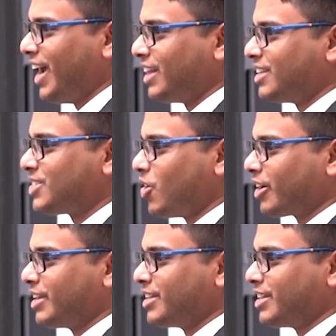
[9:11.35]
And this
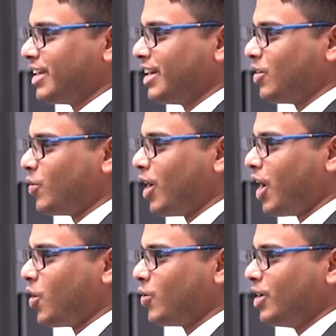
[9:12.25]
talking,
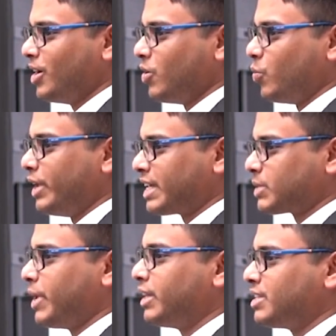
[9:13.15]
how we
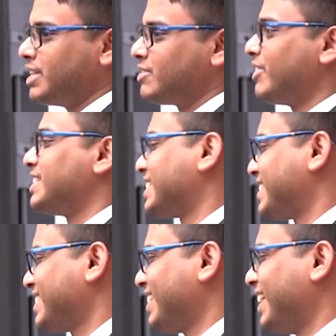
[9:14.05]
explain this is physics.